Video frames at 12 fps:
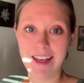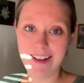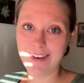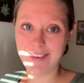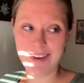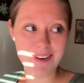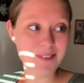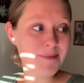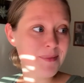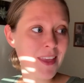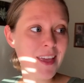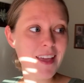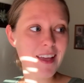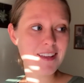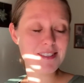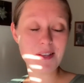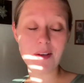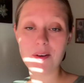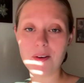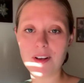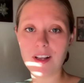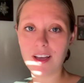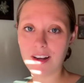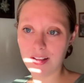I don't know. So
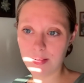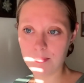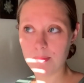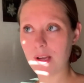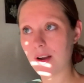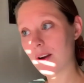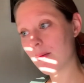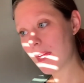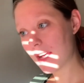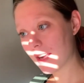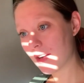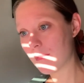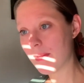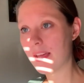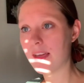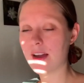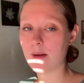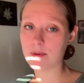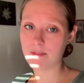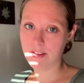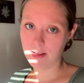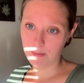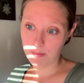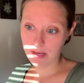got up, put her back in her bed, helped her find
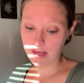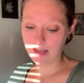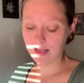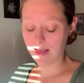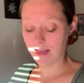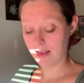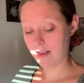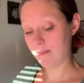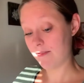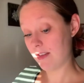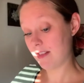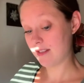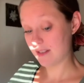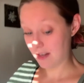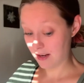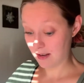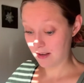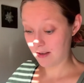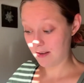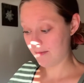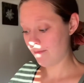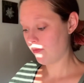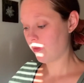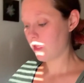her binky, fed Steel.
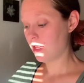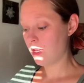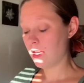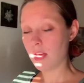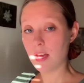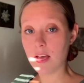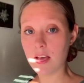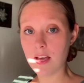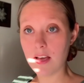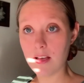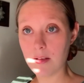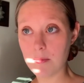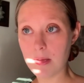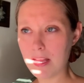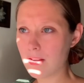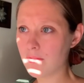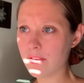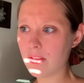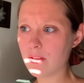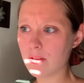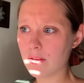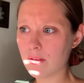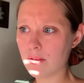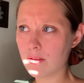Um, I don't
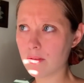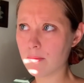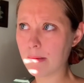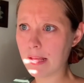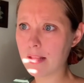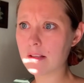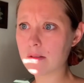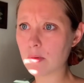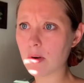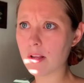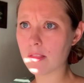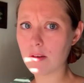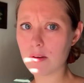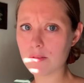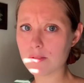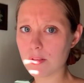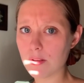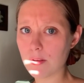feel bad this morning though, so